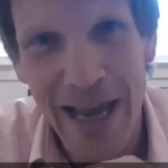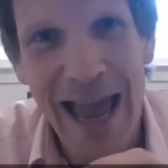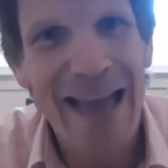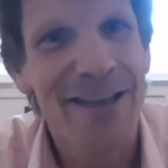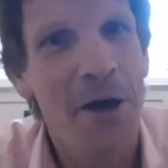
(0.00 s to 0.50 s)

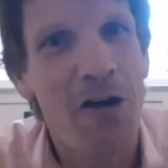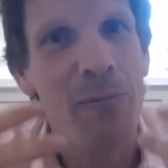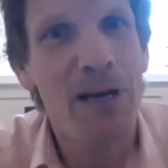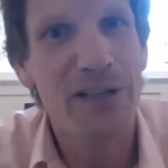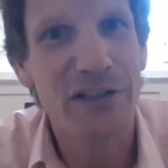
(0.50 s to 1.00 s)
and our
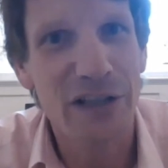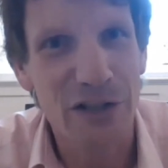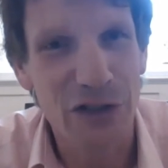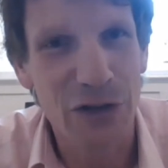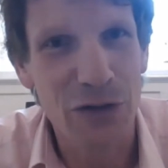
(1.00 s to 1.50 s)
ability
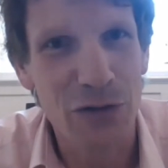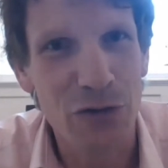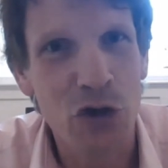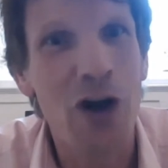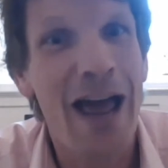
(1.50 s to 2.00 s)
to
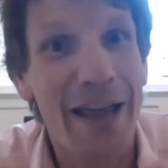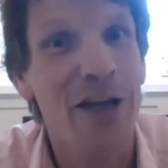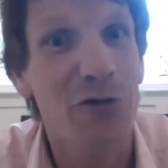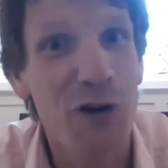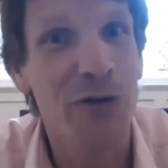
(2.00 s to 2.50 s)
track
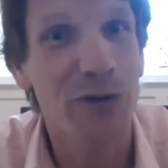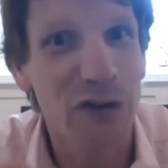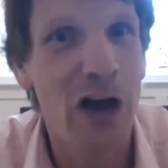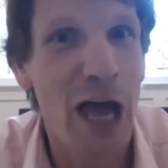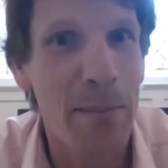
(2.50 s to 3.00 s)
in real
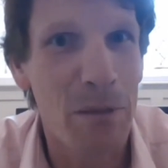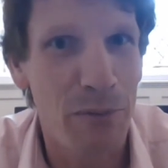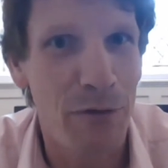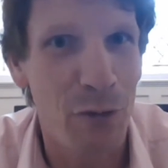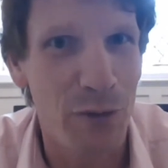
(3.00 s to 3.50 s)
time the
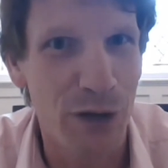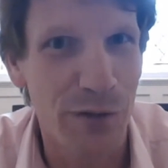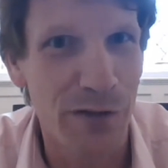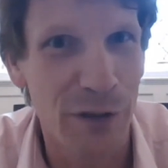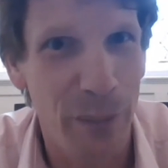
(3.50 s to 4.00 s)
performance
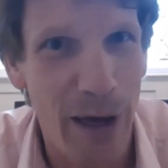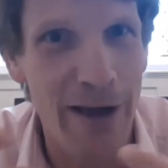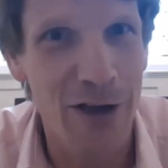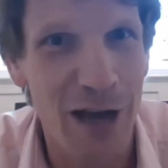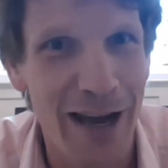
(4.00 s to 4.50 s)
of a supply
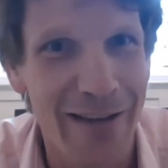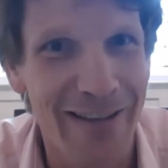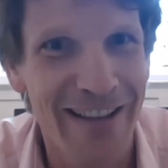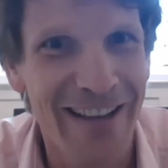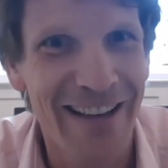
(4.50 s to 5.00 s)
chain